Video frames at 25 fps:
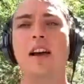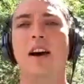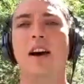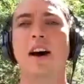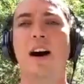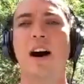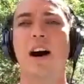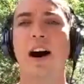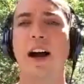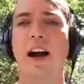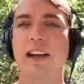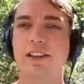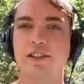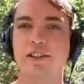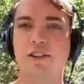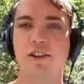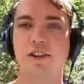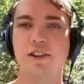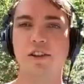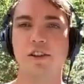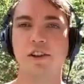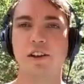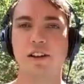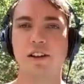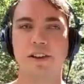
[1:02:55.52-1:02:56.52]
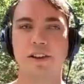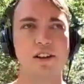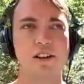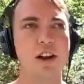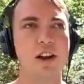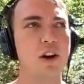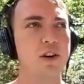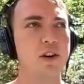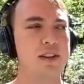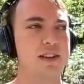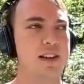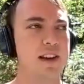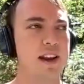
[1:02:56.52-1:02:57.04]
I started
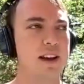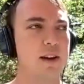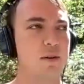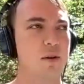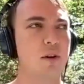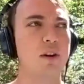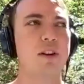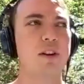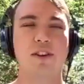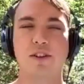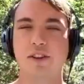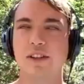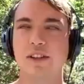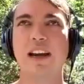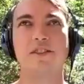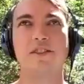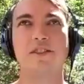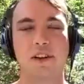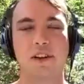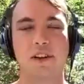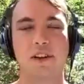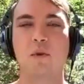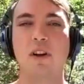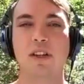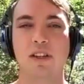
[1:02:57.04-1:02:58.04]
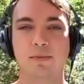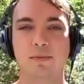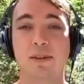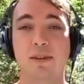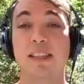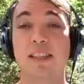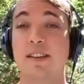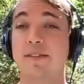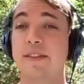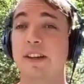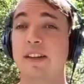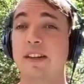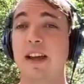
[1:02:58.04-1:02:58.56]
noticing, or there's actually one
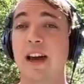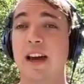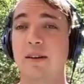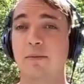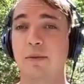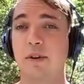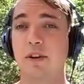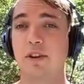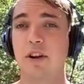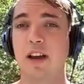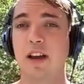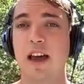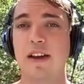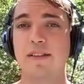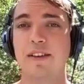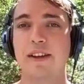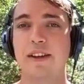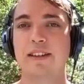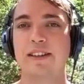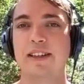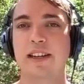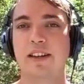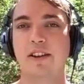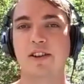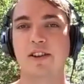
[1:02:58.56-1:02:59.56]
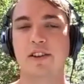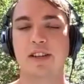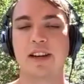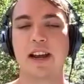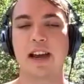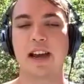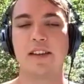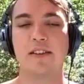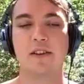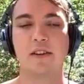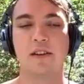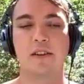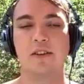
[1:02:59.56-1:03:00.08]
specific night we were all having a dinner
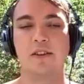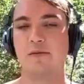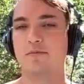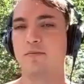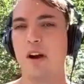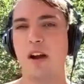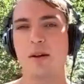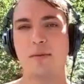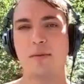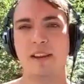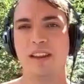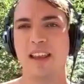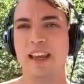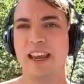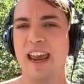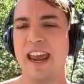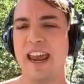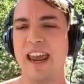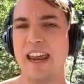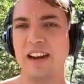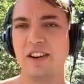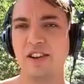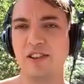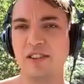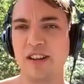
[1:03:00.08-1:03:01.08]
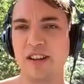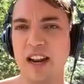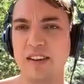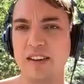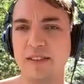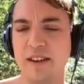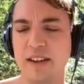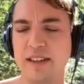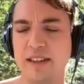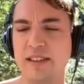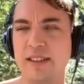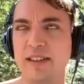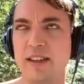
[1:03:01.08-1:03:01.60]
together. There's probably like 8 or 10 of
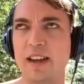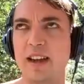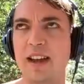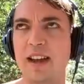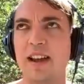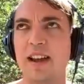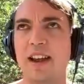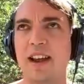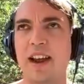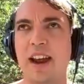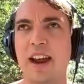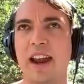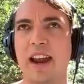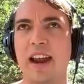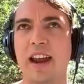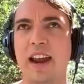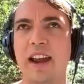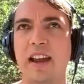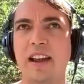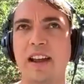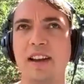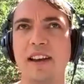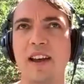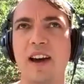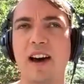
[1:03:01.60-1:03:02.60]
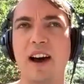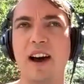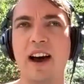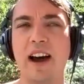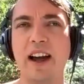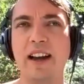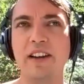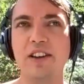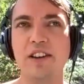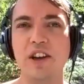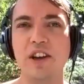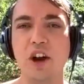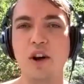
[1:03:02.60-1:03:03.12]
us. And I
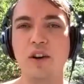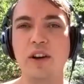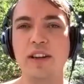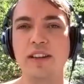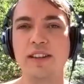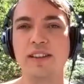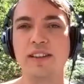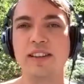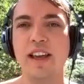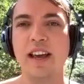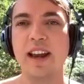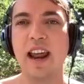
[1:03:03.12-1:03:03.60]
noticed that